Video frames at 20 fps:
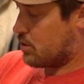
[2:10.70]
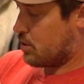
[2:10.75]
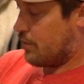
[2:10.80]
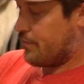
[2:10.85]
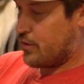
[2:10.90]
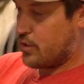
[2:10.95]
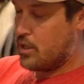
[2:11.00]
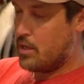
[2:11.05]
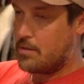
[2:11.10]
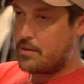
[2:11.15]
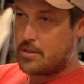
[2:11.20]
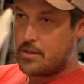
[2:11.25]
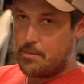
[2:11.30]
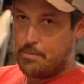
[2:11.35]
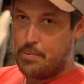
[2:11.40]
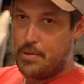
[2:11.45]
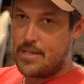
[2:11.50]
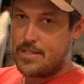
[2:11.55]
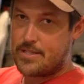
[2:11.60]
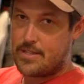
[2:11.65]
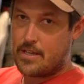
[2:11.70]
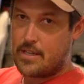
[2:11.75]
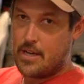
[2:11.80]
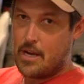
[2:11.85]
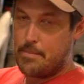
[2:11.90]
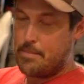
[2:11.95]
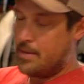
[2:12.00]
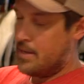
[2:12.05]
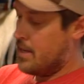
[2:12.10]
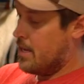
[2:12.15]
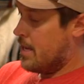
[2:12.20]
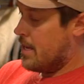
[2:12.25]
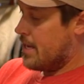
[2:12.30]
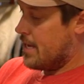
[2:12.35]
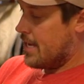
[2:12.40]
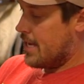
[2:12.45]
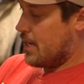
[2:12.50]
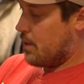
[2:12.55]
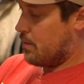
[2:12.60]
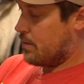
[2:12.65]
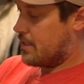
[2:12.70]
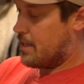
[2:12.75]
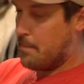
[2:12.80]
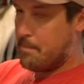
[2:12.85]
so if you hook the prussic up, it would